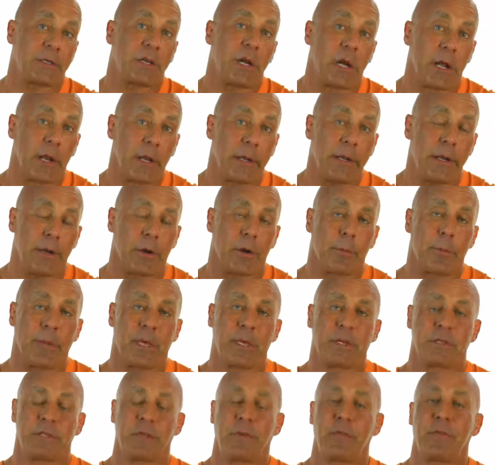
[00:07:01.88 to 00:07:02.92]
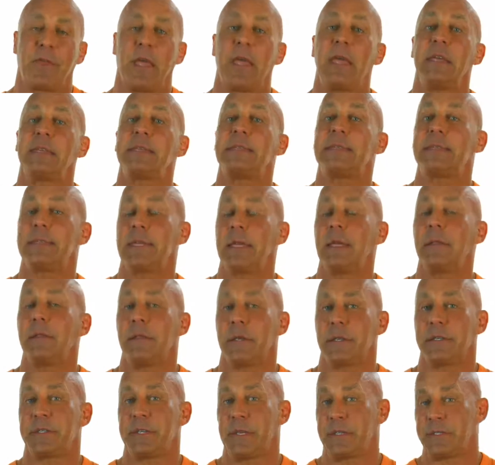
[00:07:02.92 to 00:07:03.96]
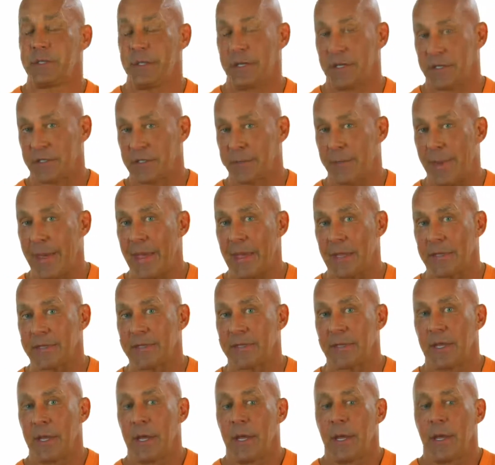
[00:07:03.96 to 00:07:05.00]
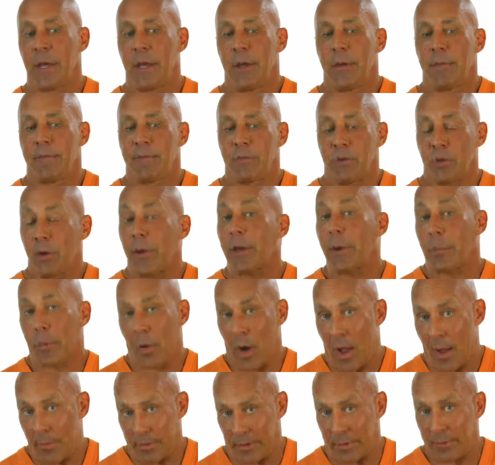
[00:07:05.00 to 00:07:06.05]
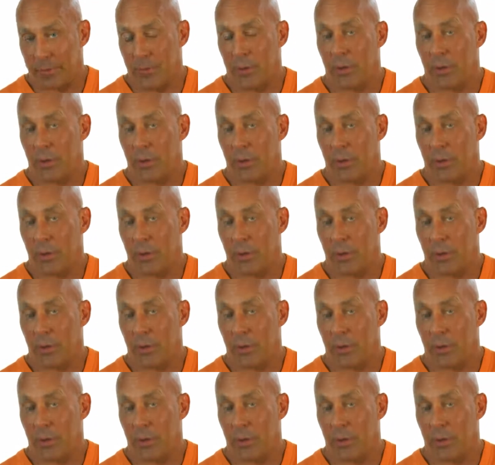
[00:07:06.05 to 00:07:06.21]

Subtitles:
clear, because if they see this as an expense, you got a problem.